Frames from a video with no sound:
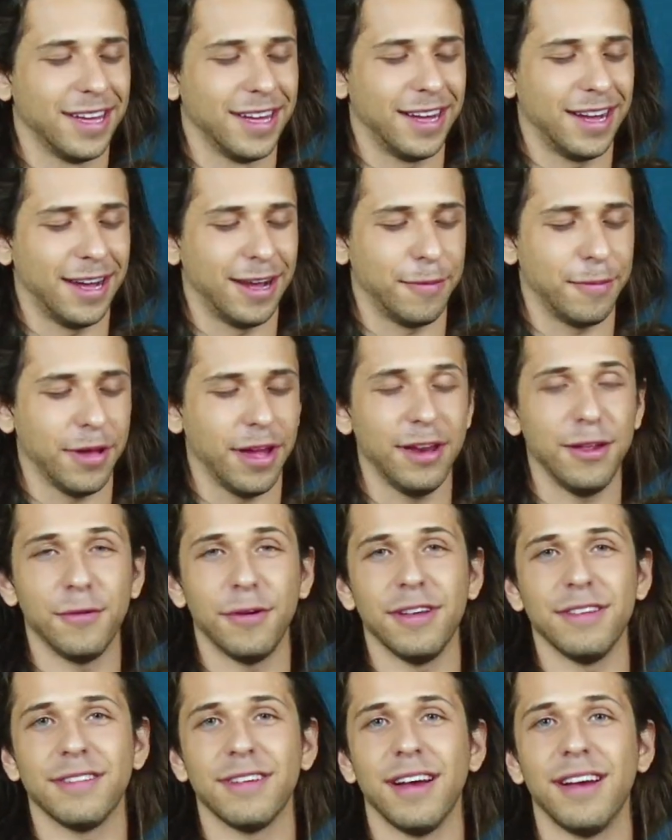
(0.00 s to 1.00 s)

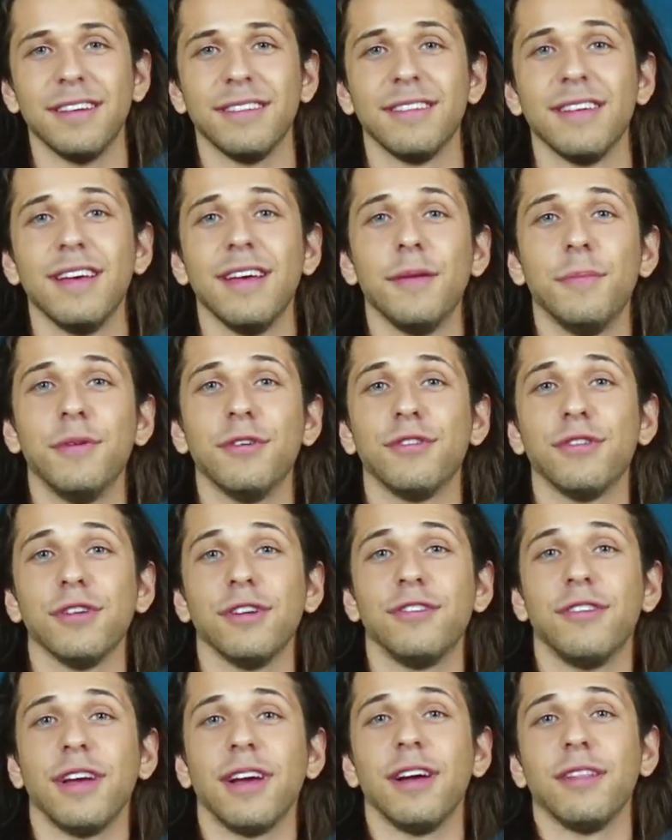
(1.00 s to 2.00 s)
Anyways, guys, be sure to
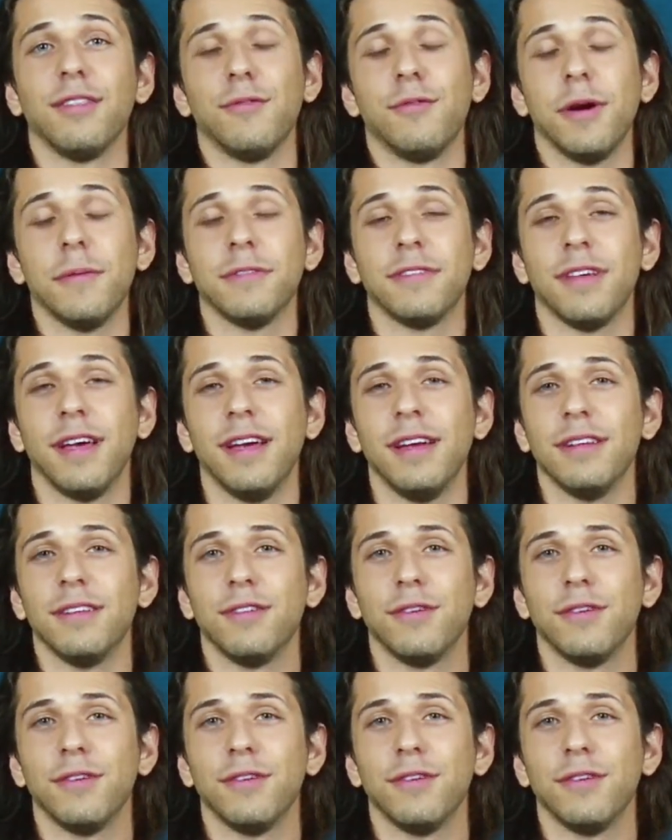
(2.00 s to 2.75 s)
check out the website.